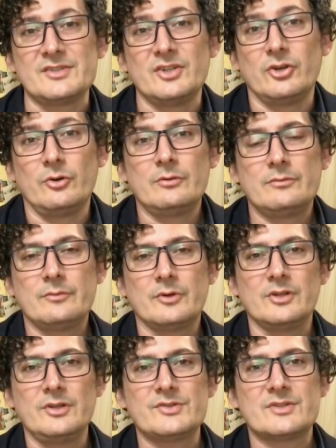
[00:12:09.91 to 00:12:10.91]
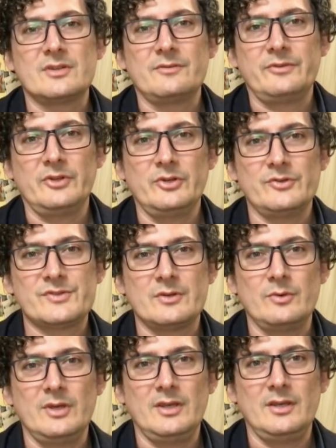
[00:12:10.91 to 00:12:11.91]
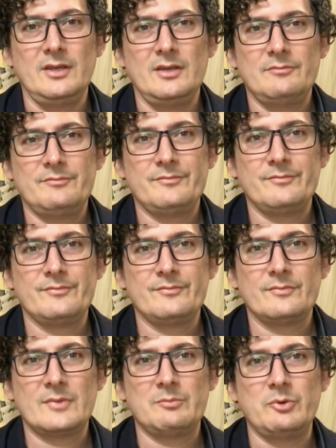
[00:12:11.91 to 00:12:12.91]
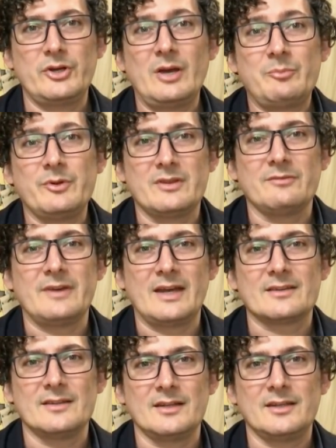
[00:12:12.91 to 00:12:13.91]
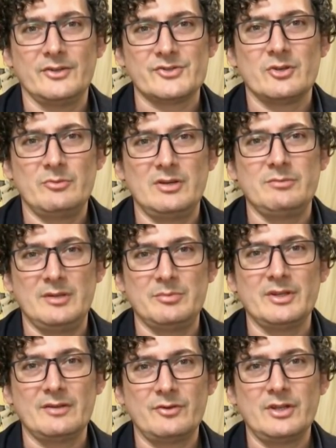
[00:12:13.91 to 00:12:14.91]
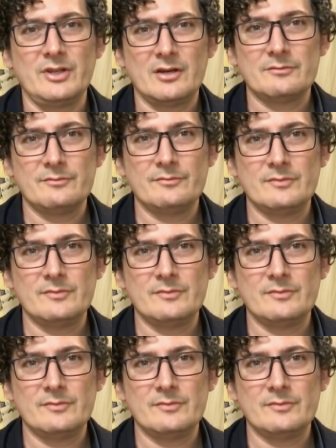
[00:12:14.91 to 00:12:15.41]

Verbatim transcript: it's new. We're used to the flu, so we put up with the fact that it kills so many people every year.